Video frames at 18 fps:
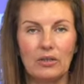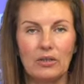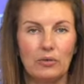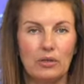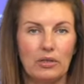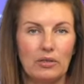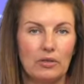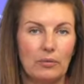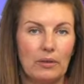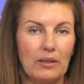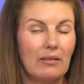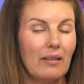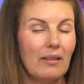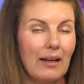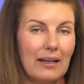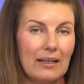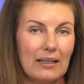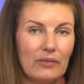You can do it
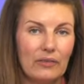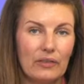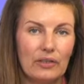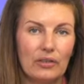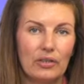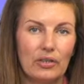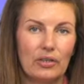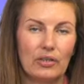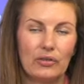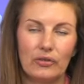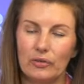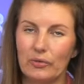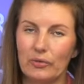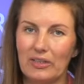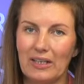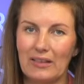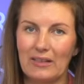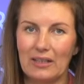live, and you can also
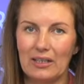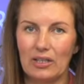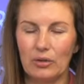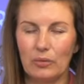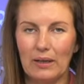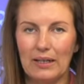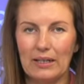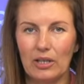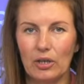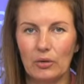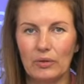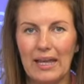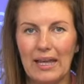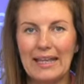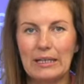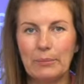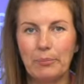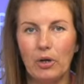scan that QR code at
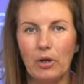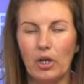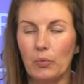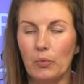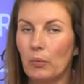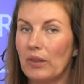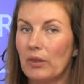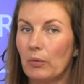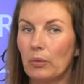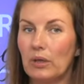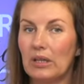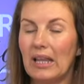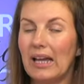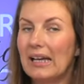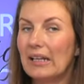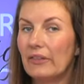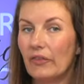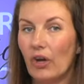any point, whether we're
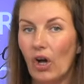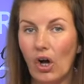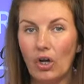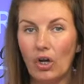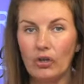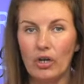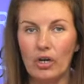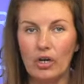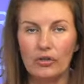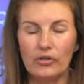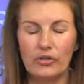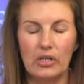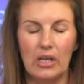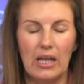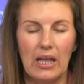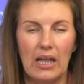live or not,